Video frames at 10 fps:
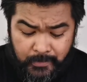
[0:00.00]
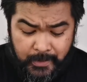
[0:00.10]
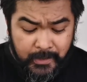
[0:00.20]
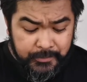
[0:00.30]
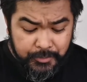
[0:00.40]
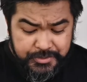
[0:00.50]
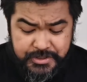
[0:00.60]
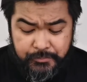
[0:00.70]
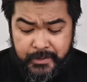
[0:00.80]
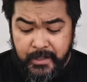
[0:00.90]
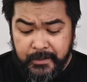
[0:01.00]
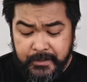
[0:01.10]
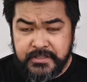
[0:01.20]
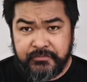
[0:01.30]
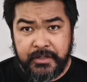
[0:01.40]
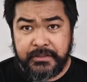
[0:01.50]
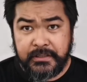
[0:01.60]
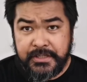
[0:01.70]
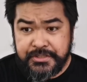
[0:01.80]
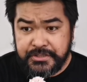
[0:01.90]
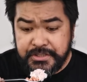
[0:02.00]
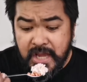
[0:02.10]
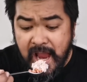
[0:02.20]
and I don't see why not. It's very delicious.